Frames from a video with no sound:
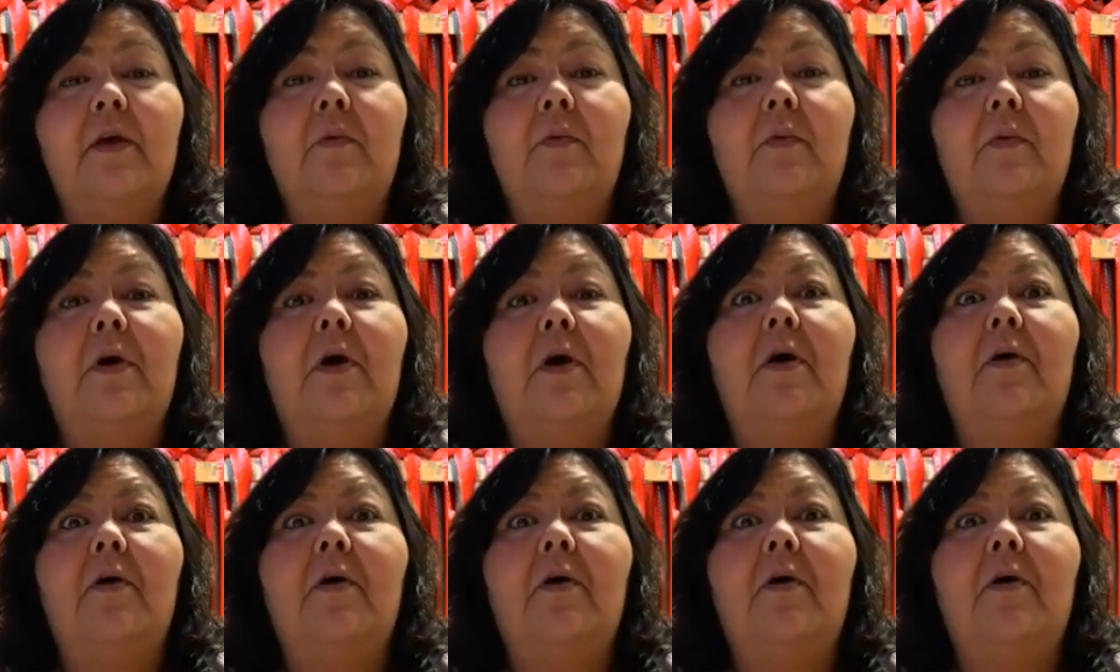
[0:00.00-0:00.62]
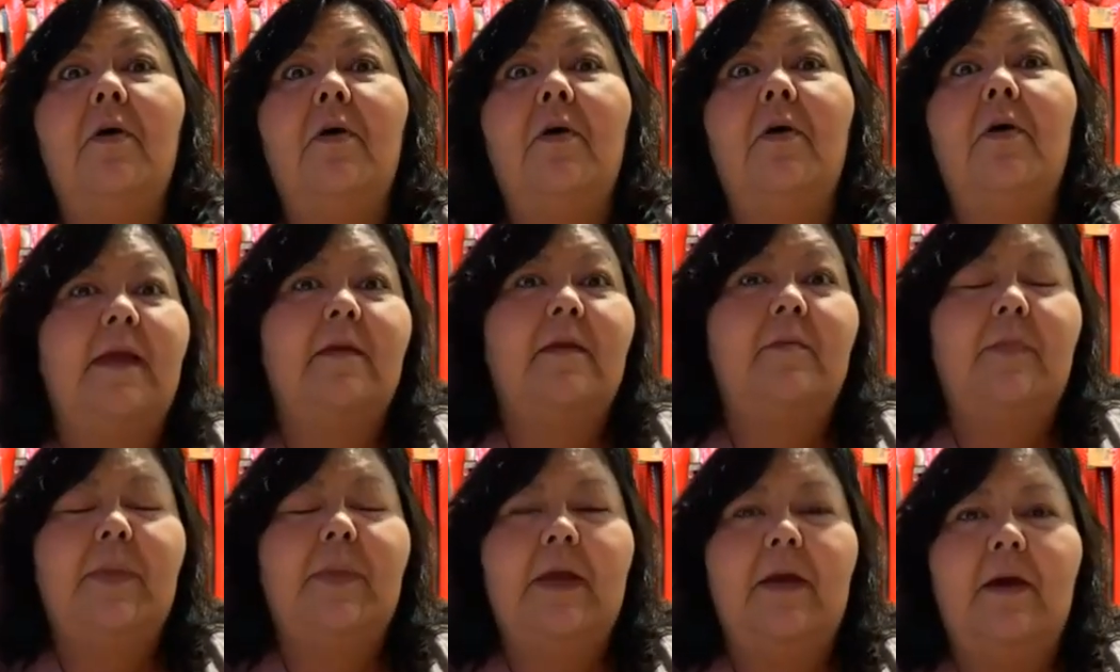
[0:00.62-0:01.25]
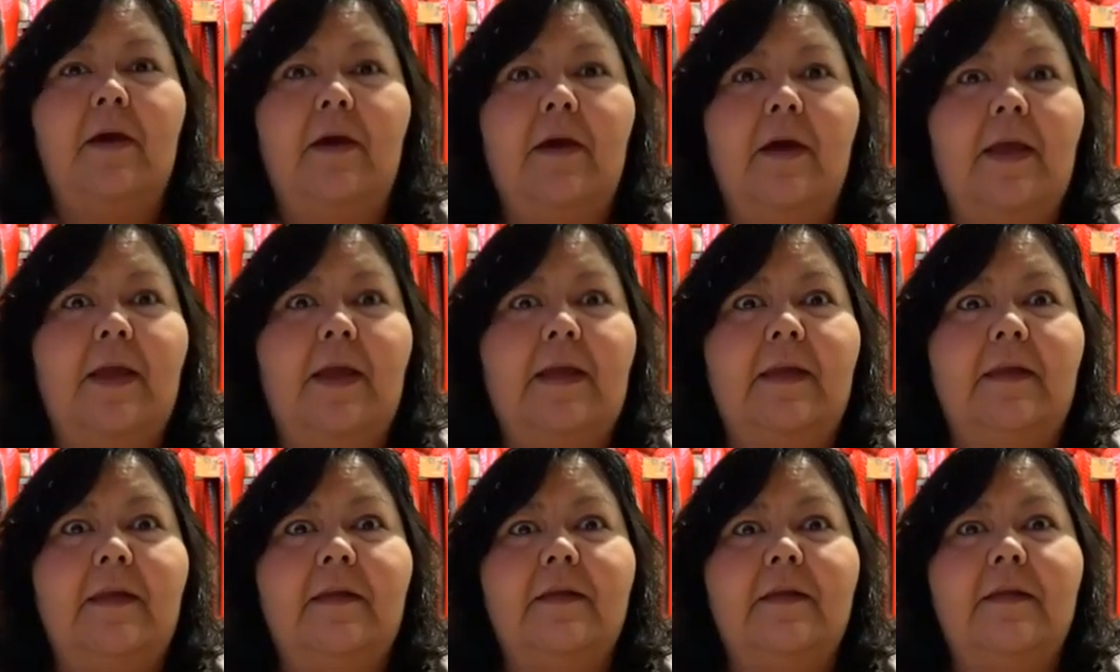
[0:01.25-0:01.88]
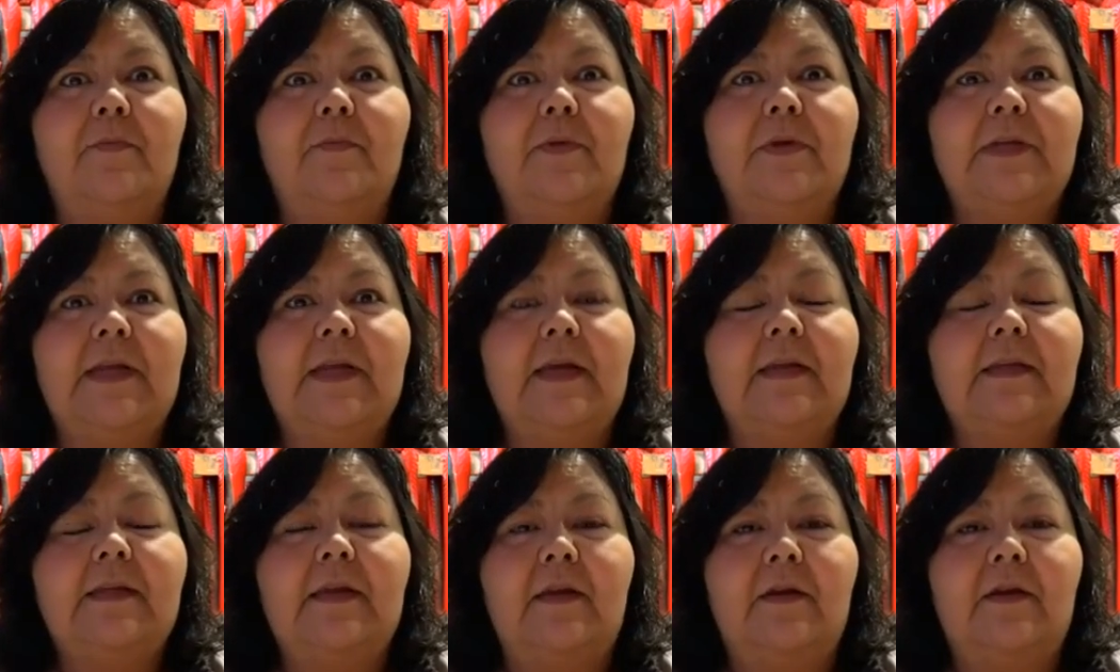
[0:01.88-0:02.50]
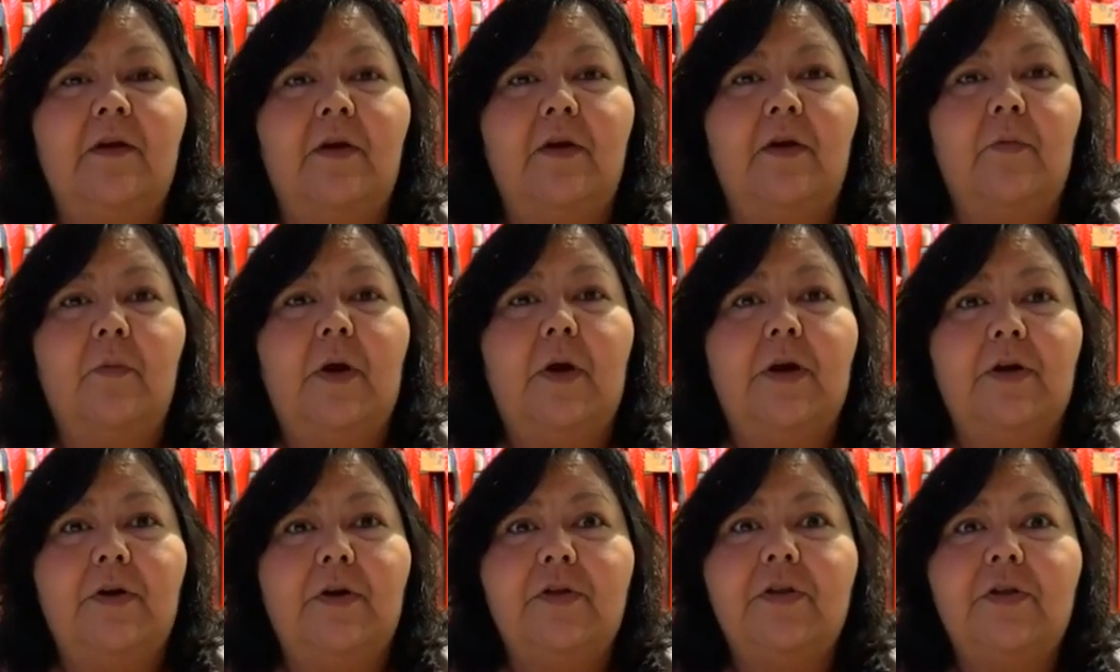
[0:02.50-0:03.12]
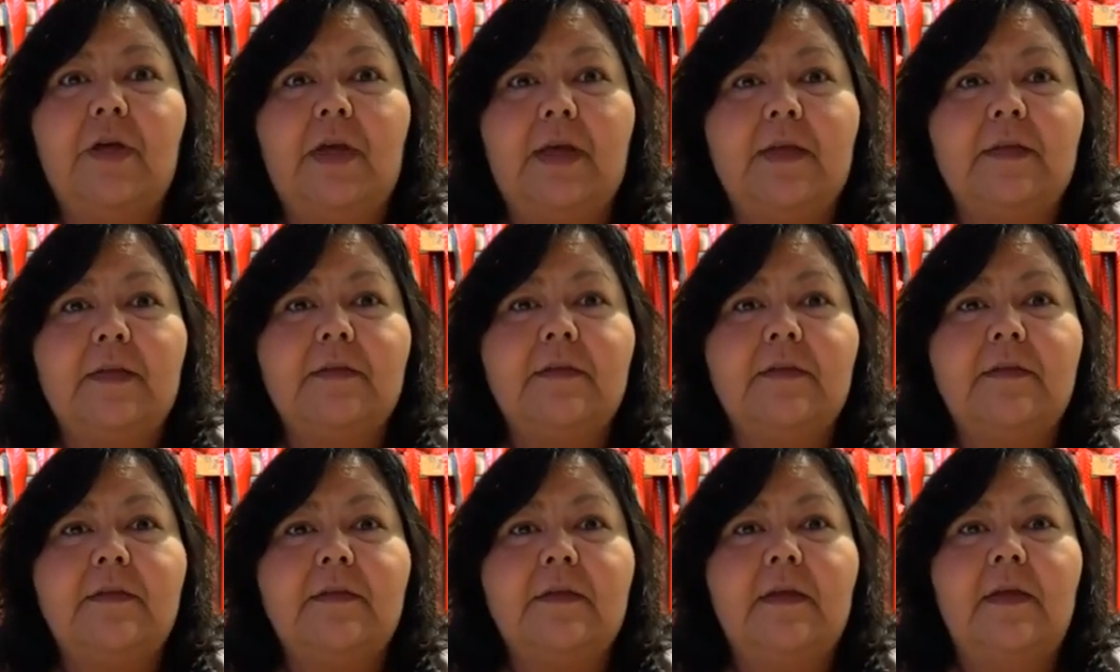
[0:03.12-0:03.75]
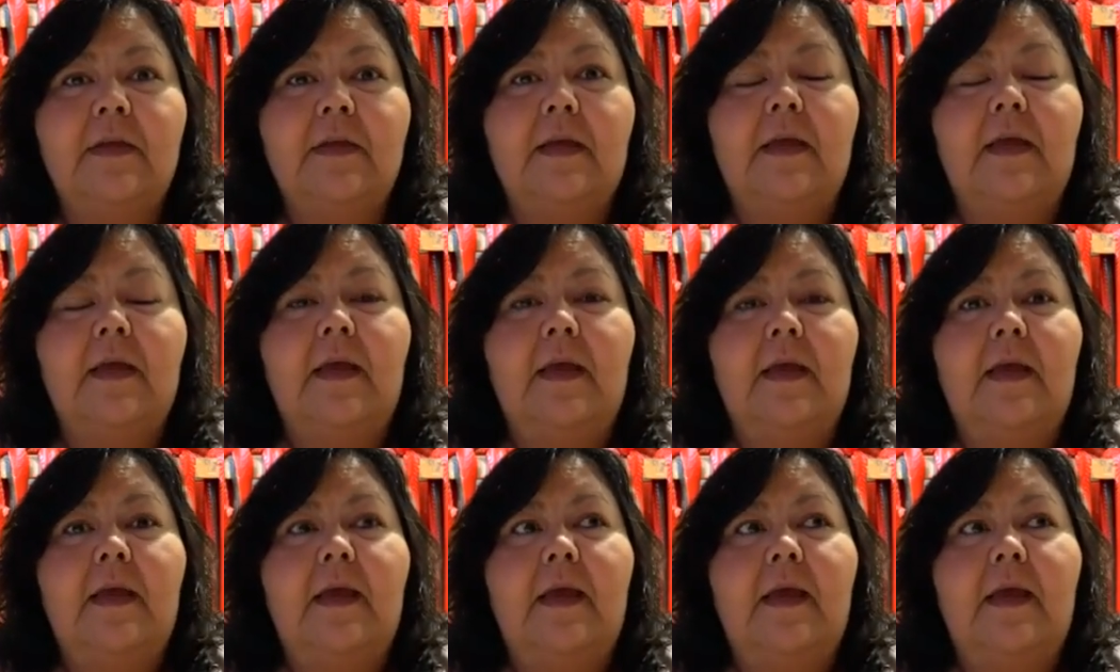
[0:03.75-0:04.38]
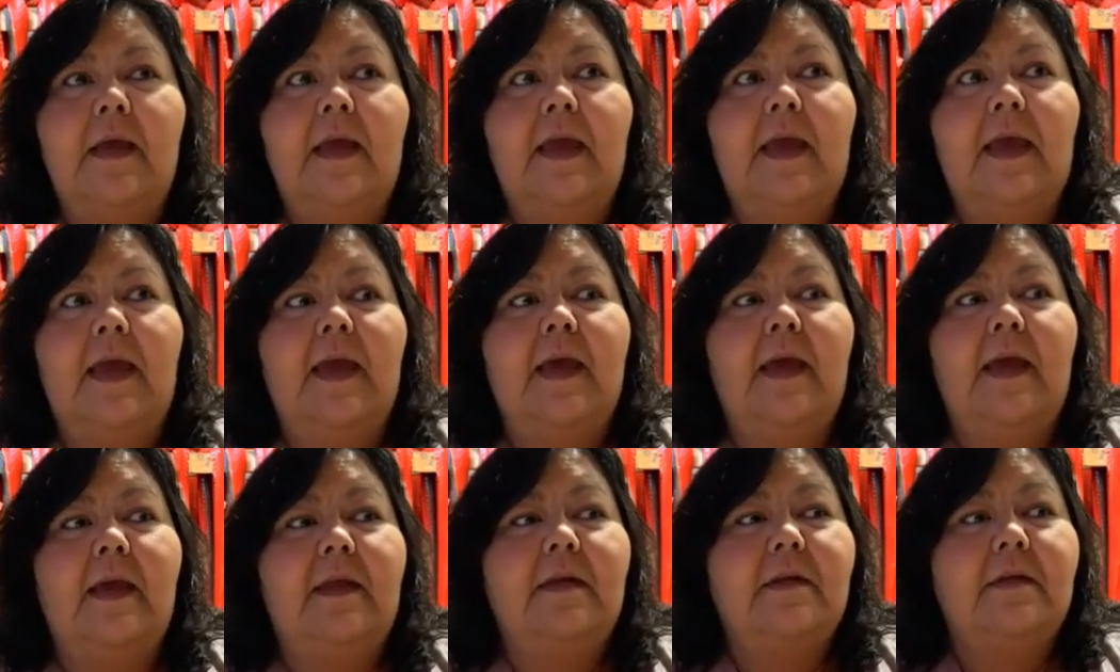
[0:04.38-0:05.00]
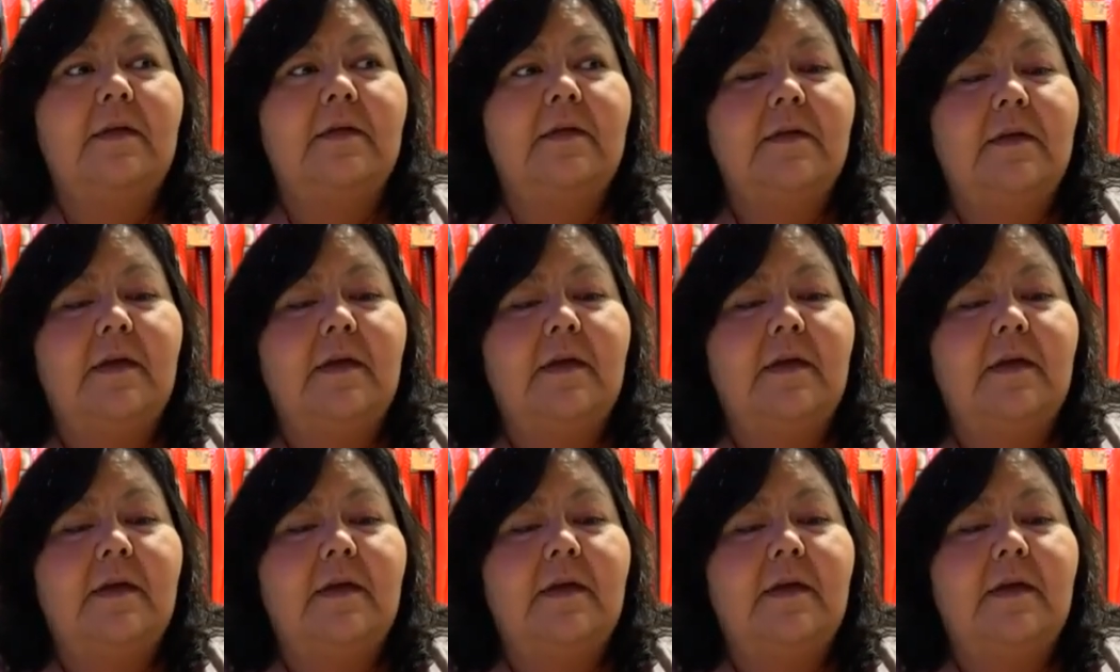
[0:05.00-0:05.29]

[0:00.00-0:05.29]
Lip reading: will always stand behind protecting our watersheds. And